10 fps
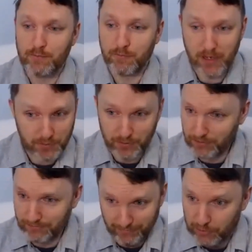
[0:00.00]

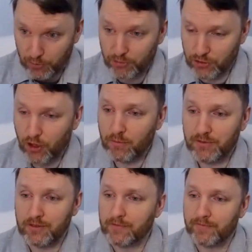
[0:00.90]
people lose
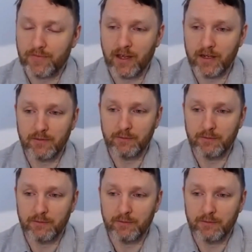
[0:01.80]
jobs, right?